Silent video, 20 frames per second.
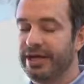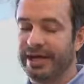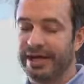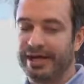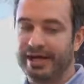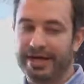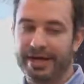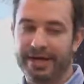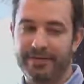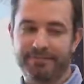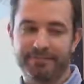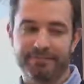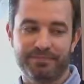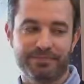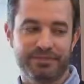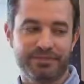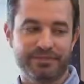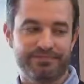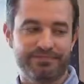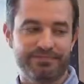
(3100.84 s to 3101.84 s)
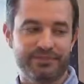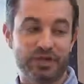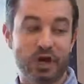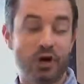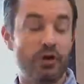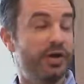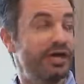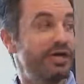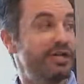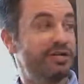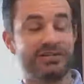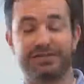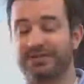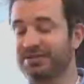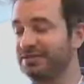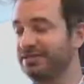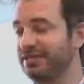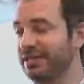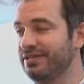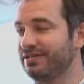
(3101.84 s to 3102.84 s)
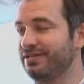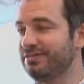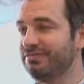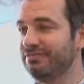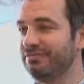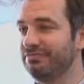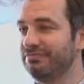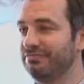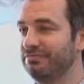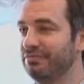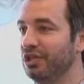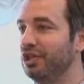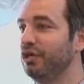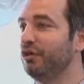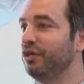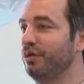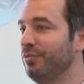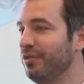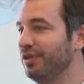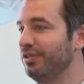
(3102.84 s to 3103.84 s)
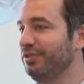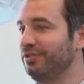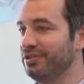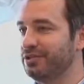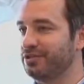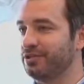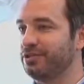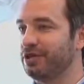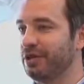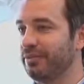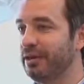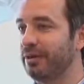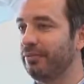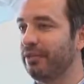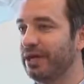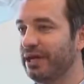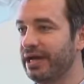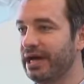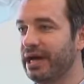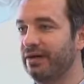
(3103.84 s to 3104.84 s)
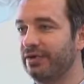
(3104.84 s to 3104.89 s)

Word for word: Um, yeah. So it is, it's literally one of the things we're talking about right now,